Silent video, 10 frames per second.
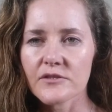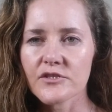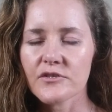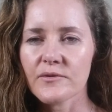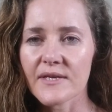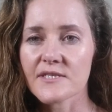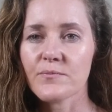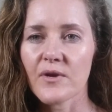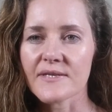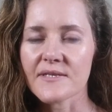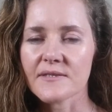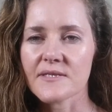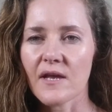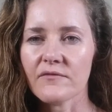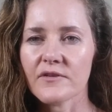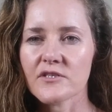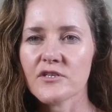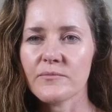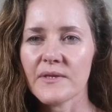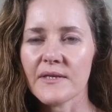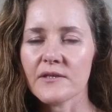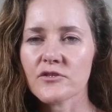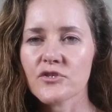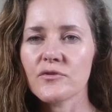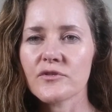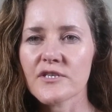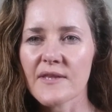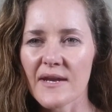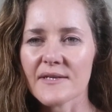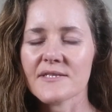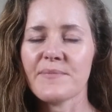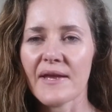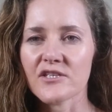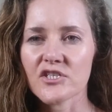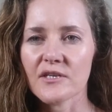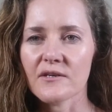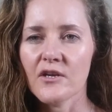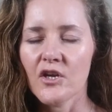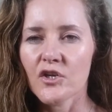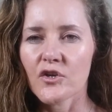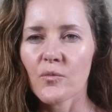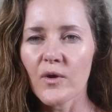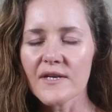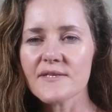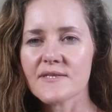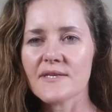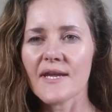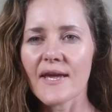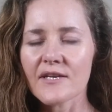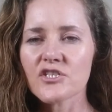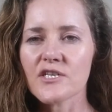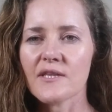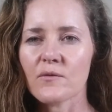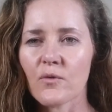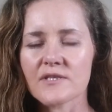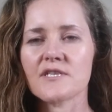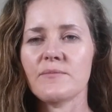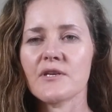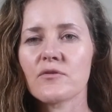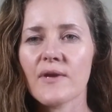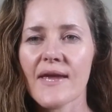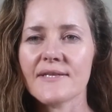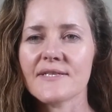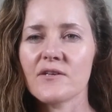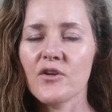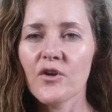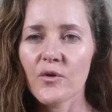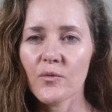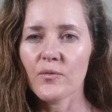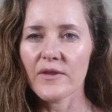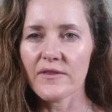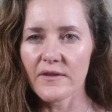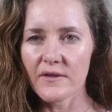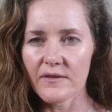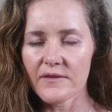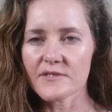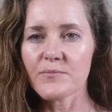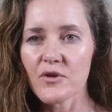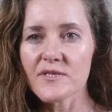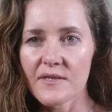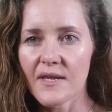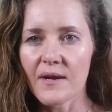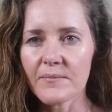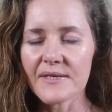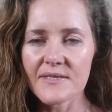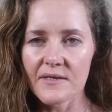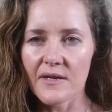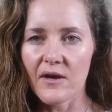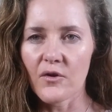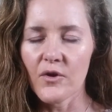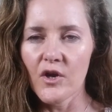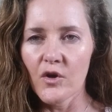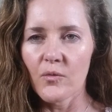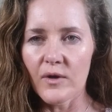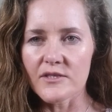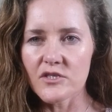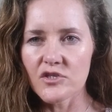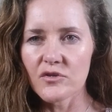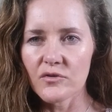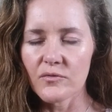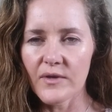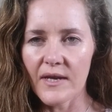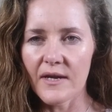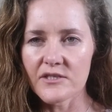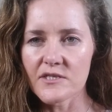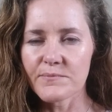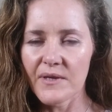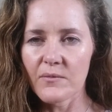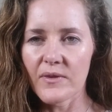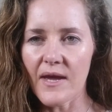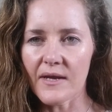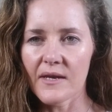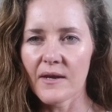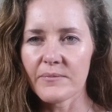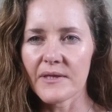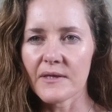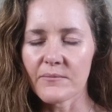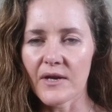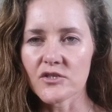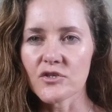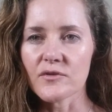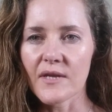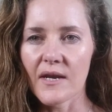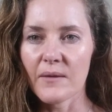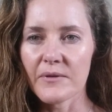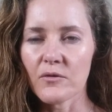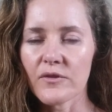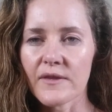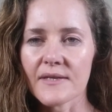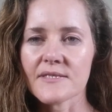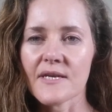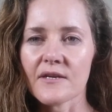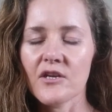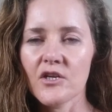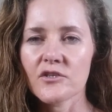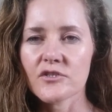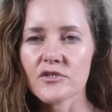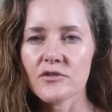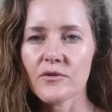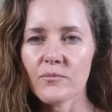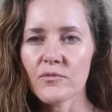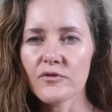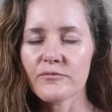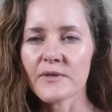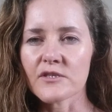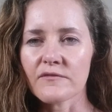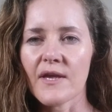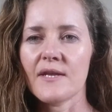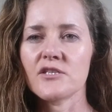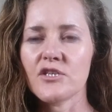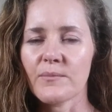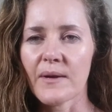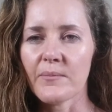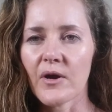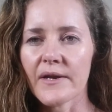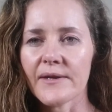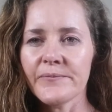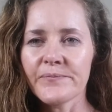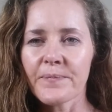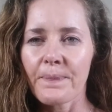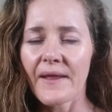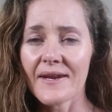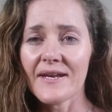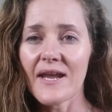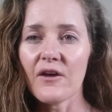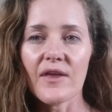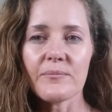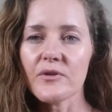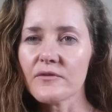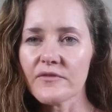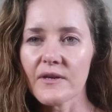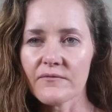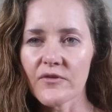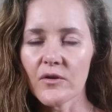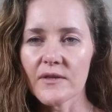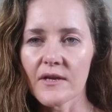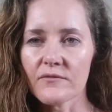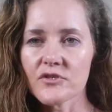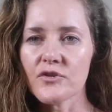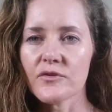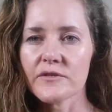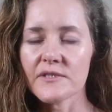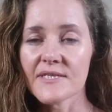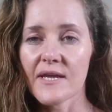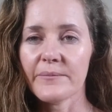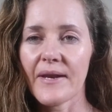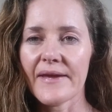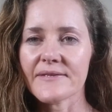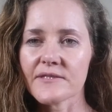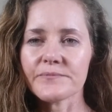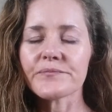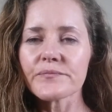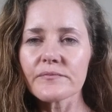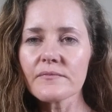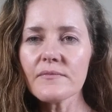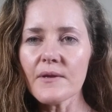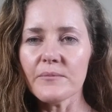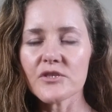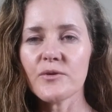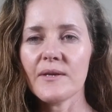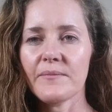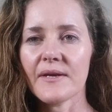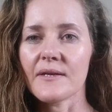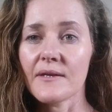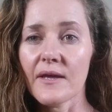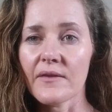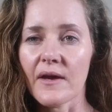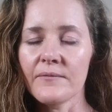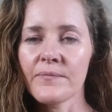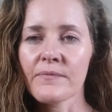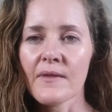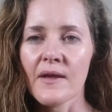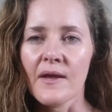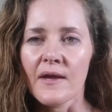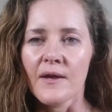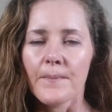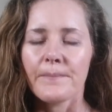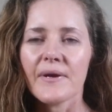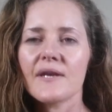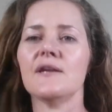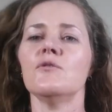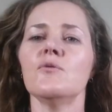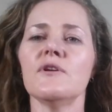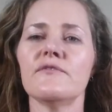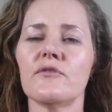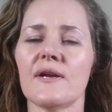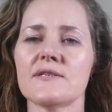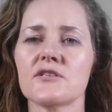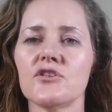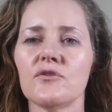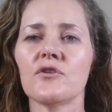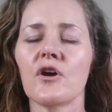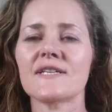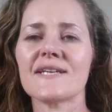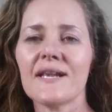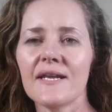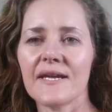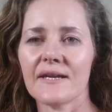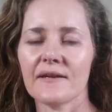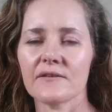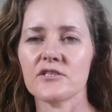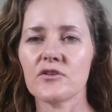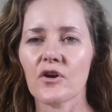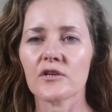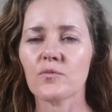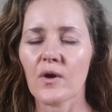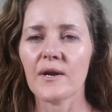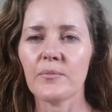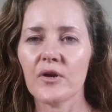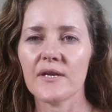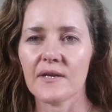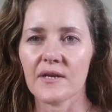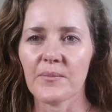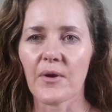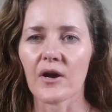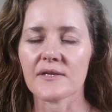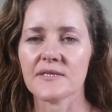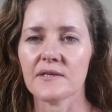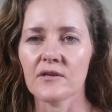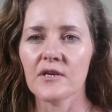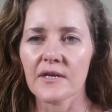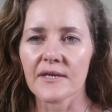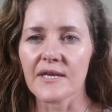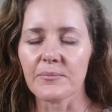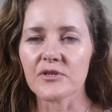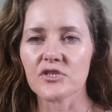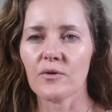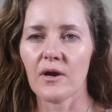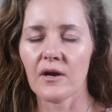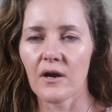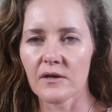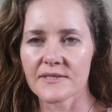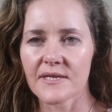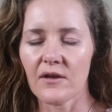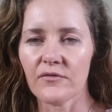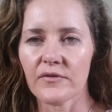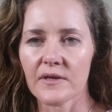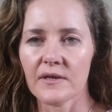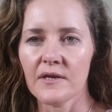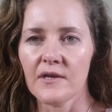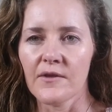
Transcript: to express itself and to be true to that expansion. You know, what is the energy that wants to be created with this person that I'm meeting now? What's true? Can I just be with that? Can I be in my truth? Can I be authentic to the movement of energy in my body and allow that beautiful unfolding of truth to take place between me and another? But in order for us to not cling, to not want to put it in a box and keep it to ourselves, and